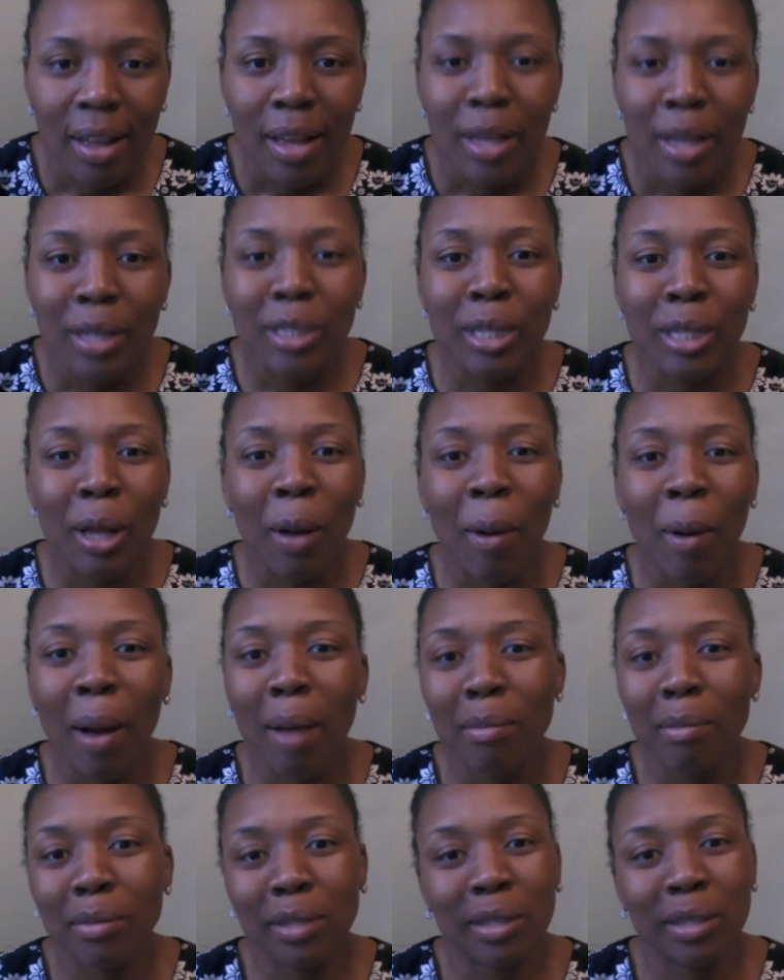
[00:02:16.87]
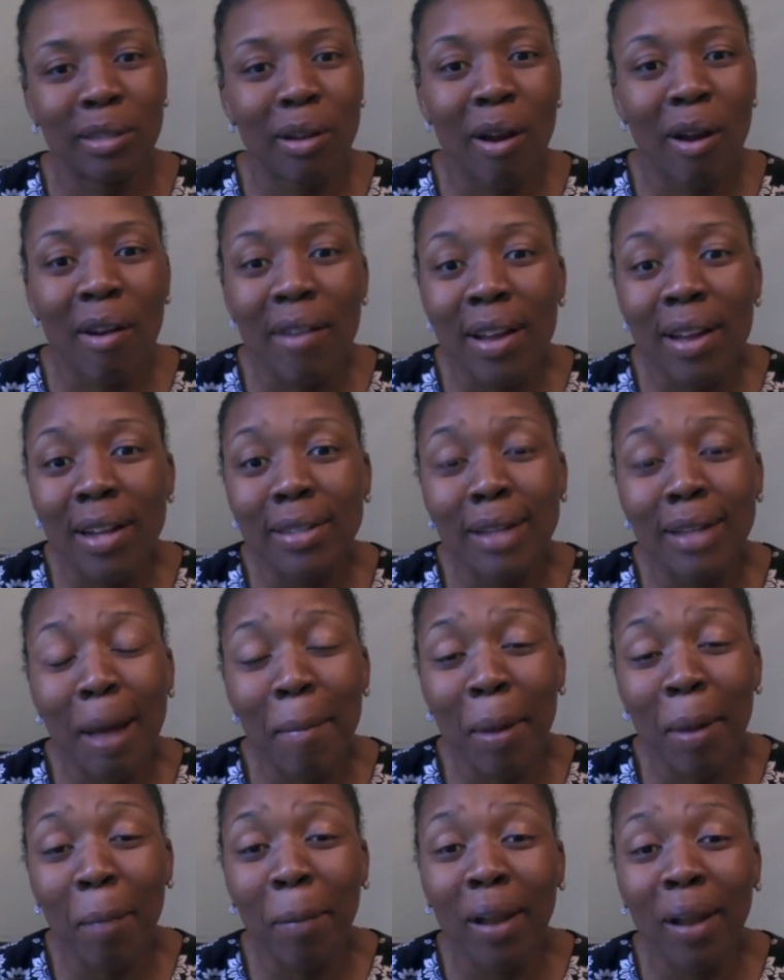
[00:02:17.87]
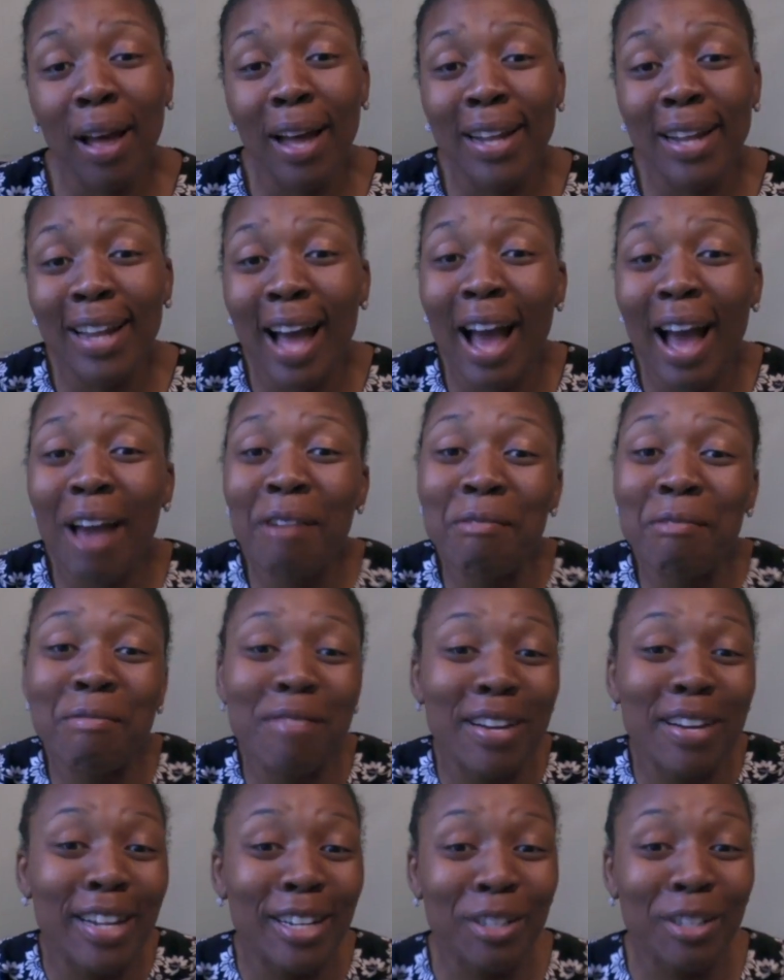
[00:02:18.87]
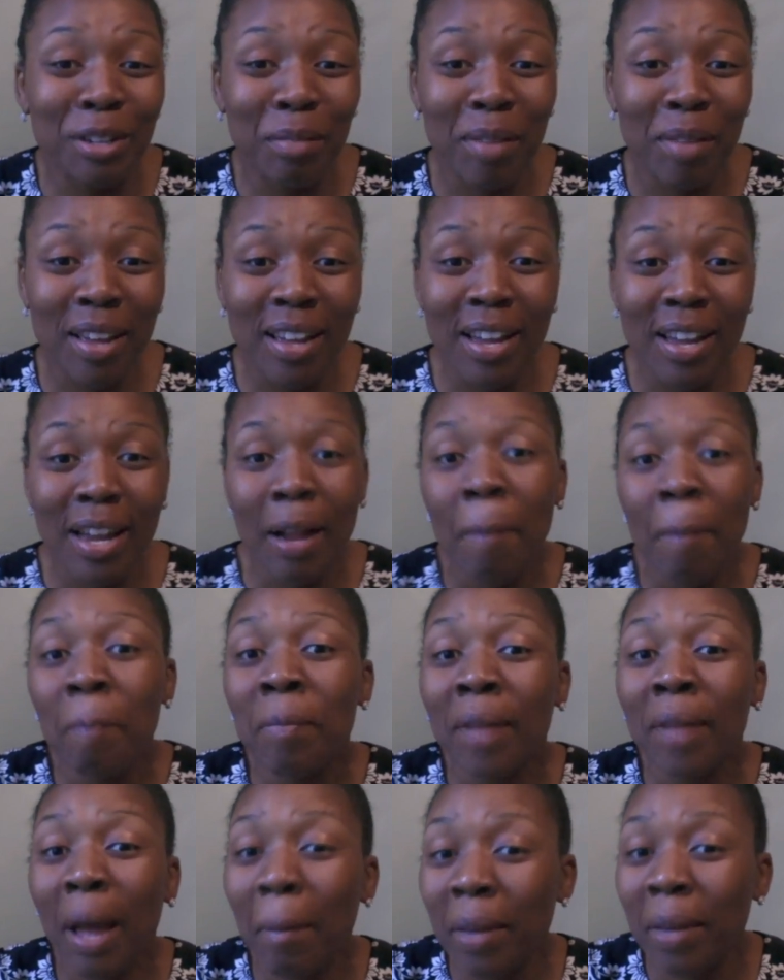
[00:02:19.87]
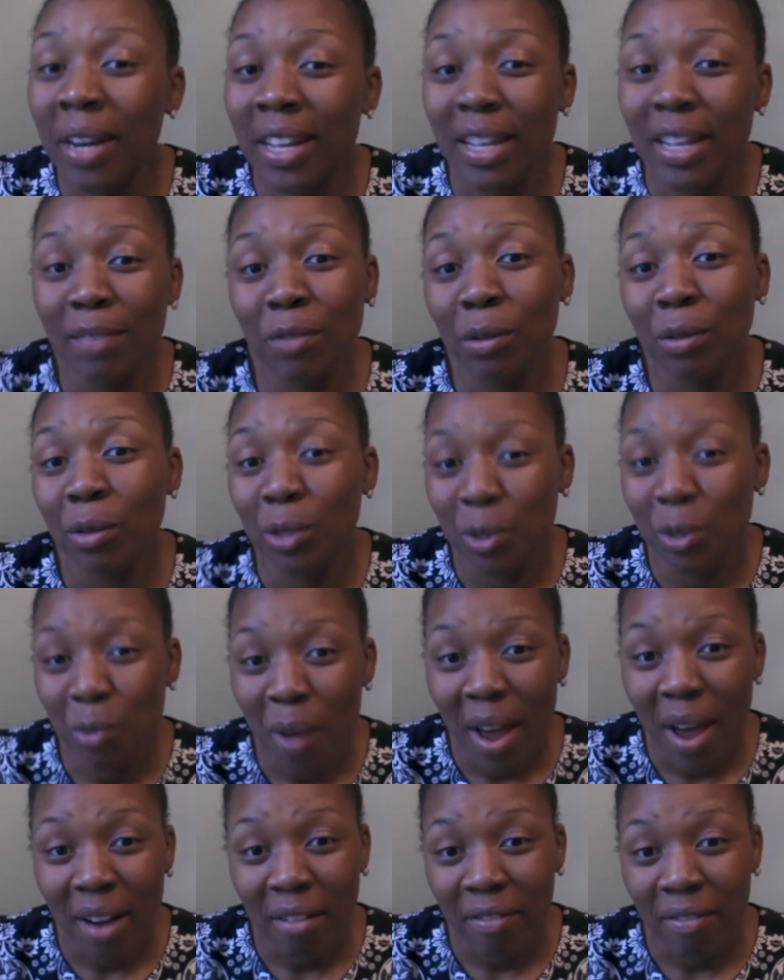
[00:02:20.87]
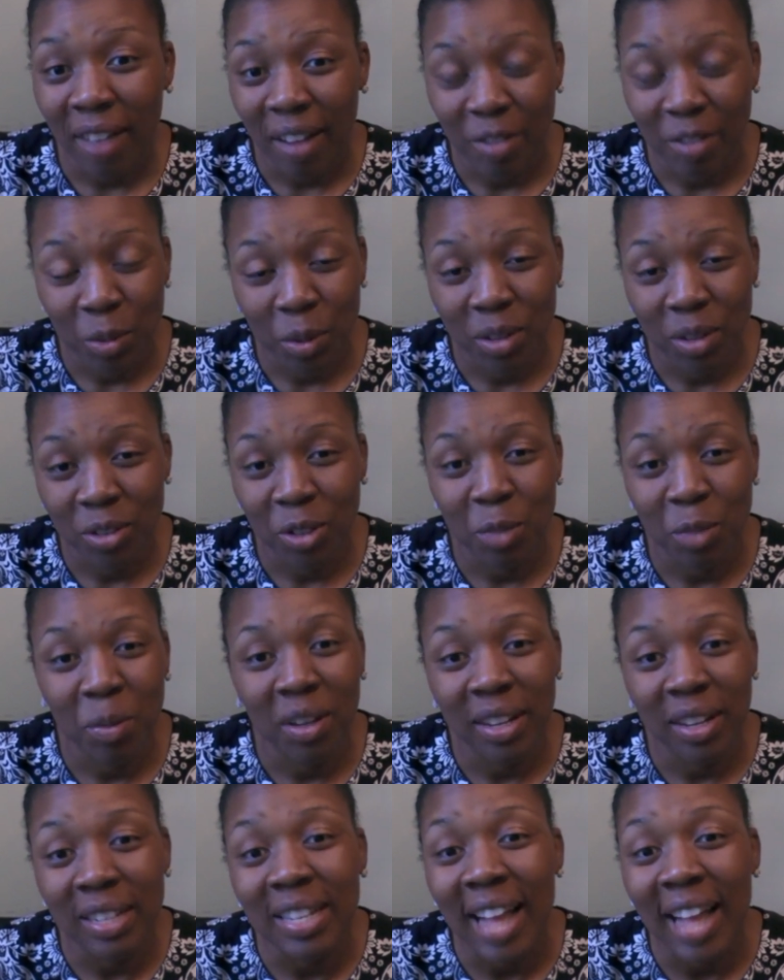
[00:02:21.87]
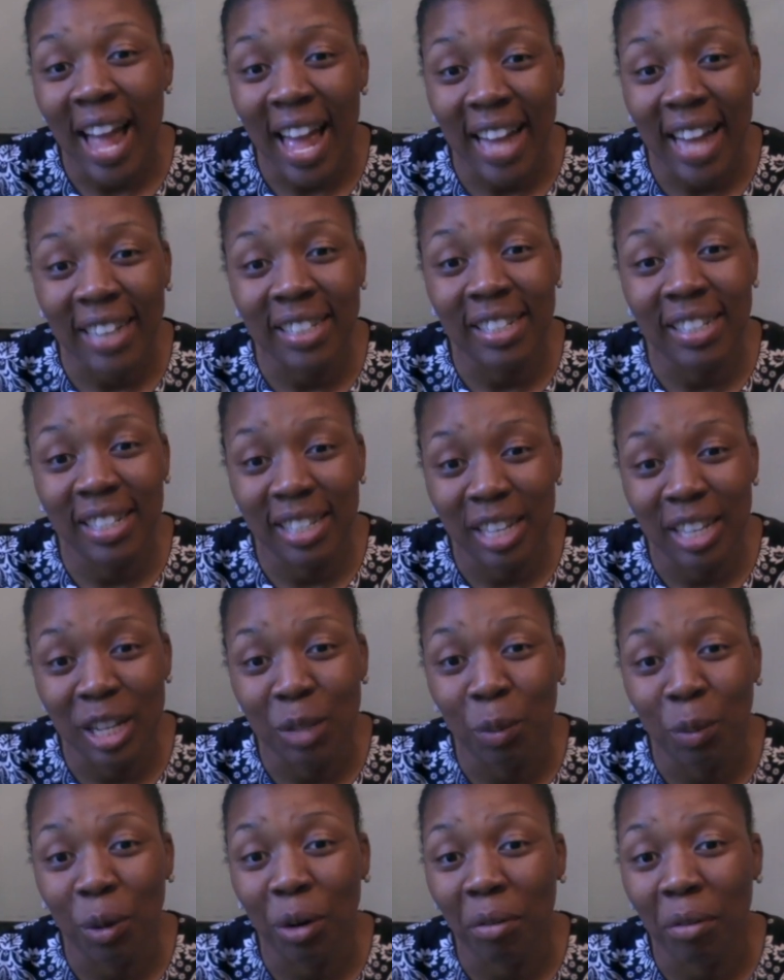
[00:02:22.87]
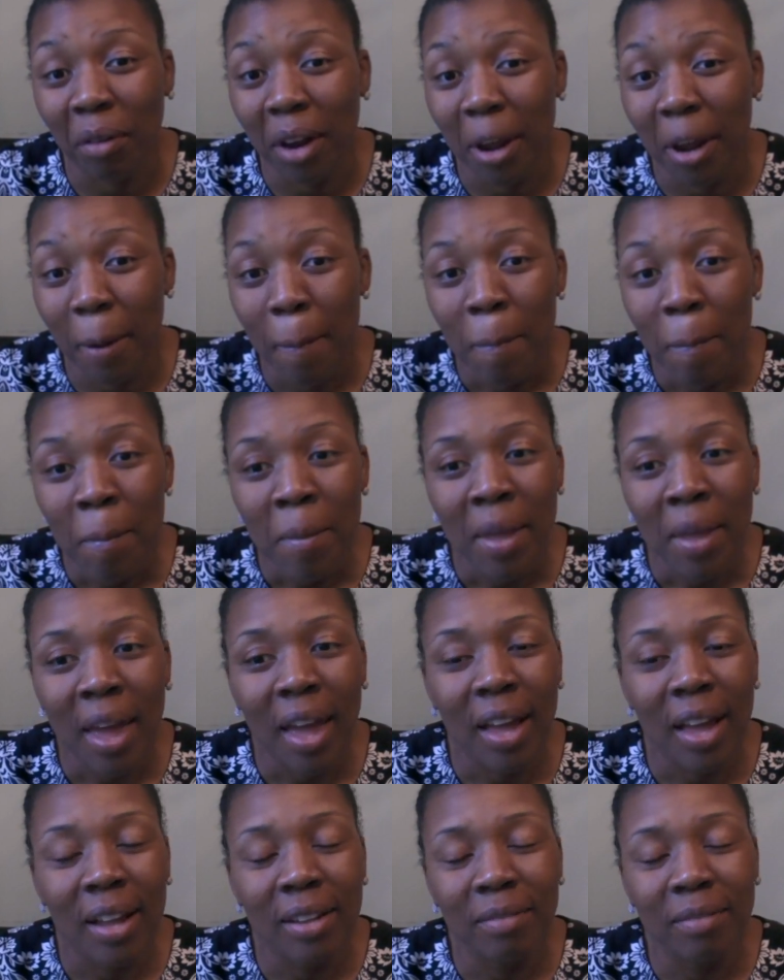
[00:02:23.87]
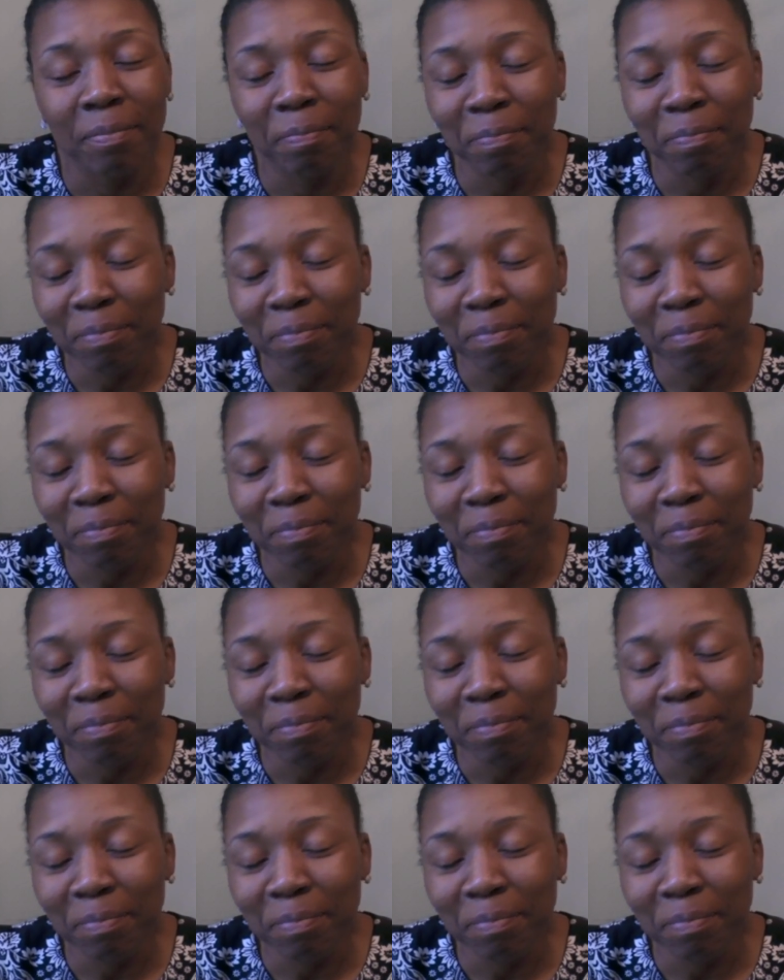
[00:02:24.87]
So, I'm sorry, Atomic Blonde. I wanted you to be good. I'm going to give you 2 out of 5 Twizzlers because the action scenes were great. And